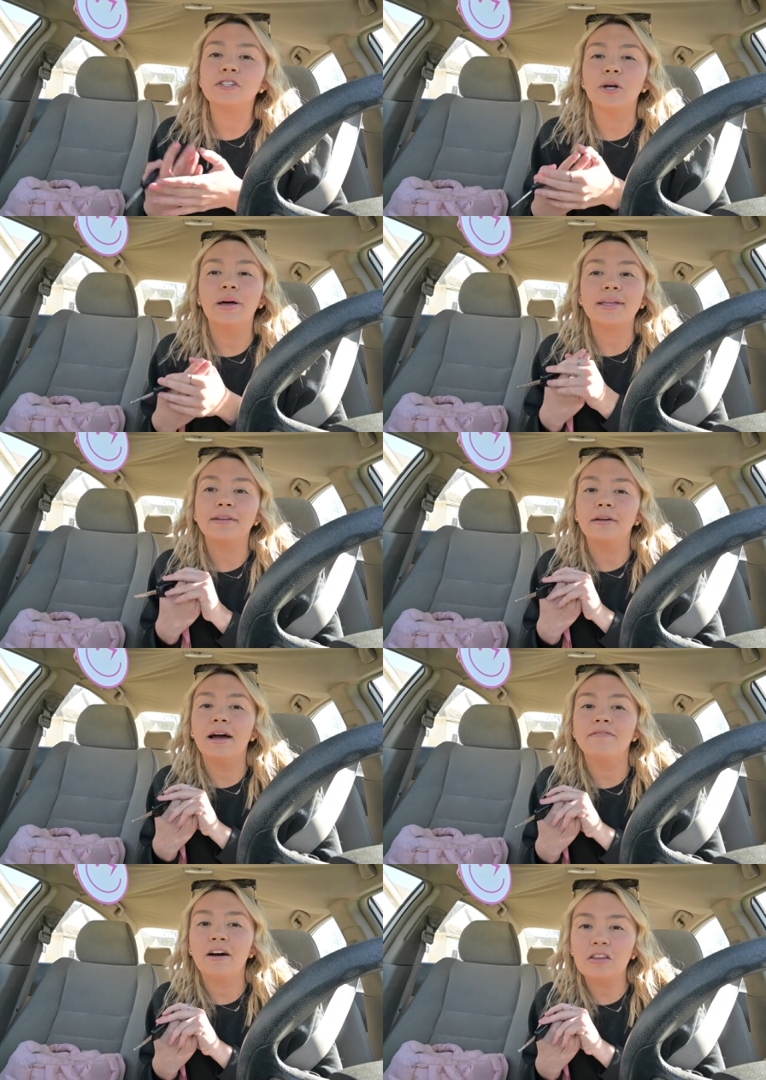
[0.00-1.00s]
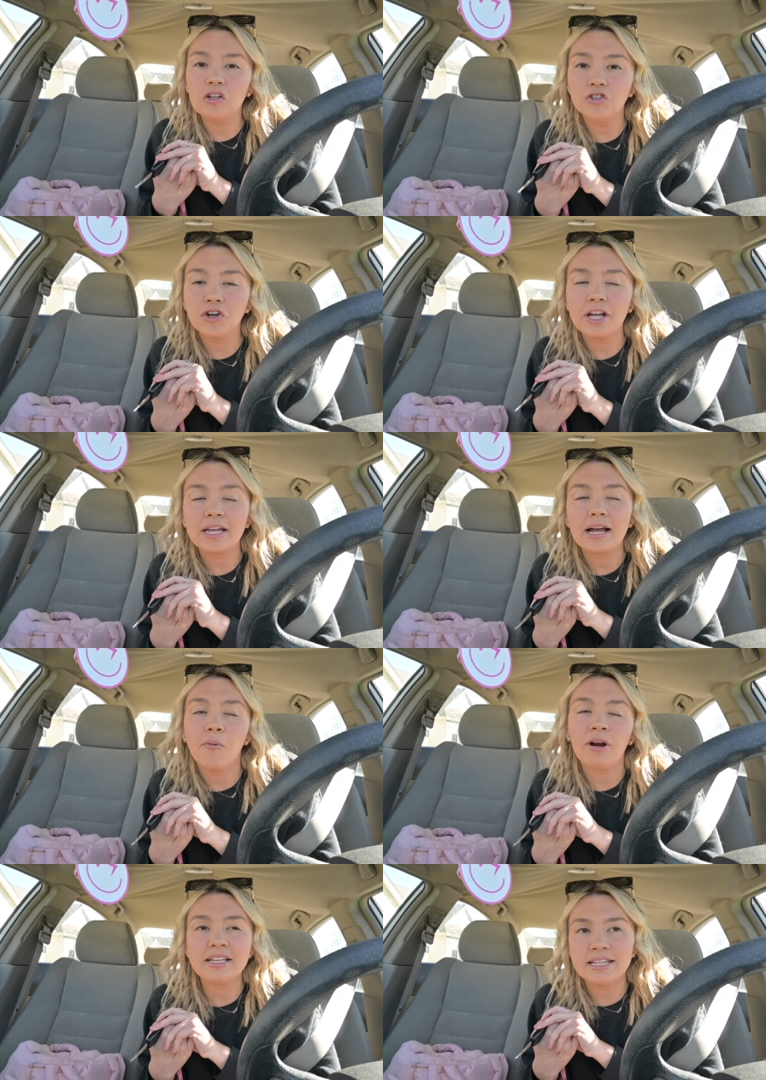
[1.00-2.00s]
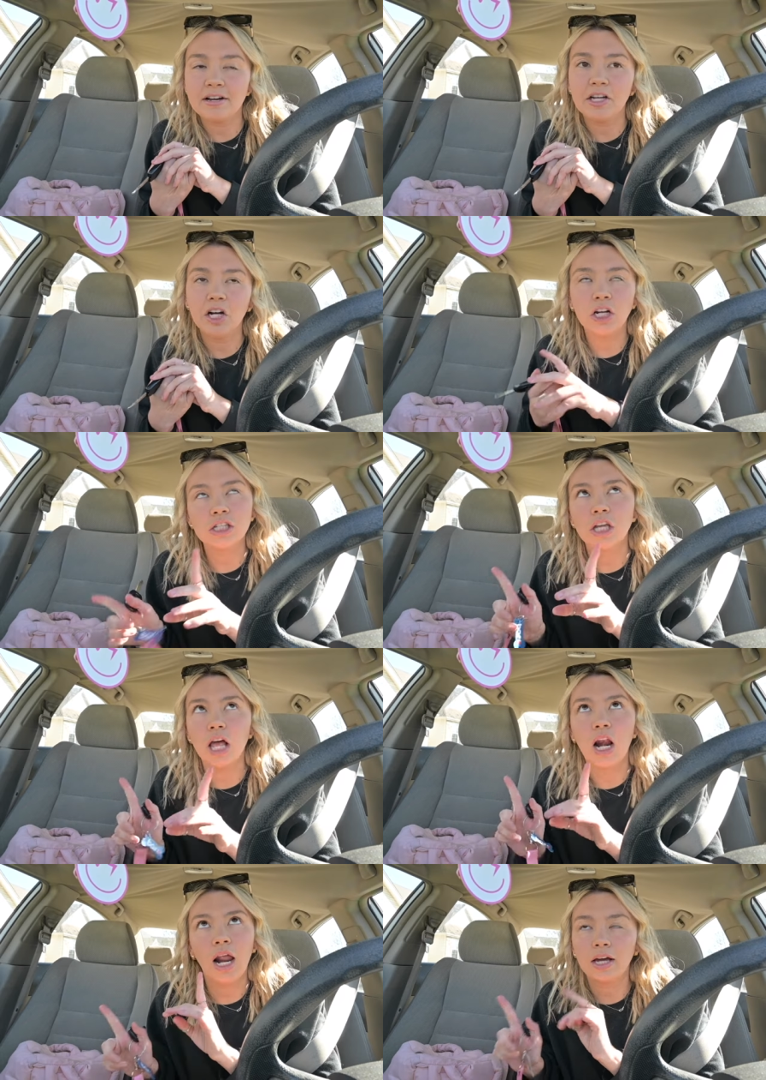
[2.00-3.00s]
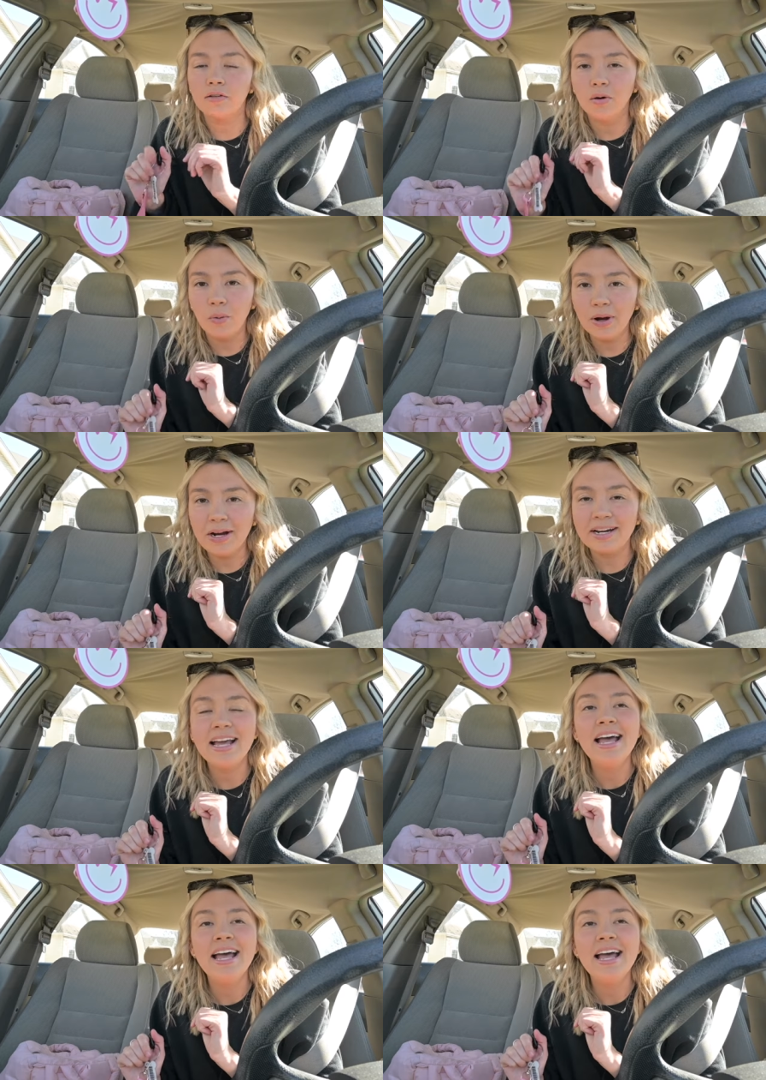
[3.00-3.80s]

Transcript: So I like to go get a fun little drink when I stay out here. It's like a reward.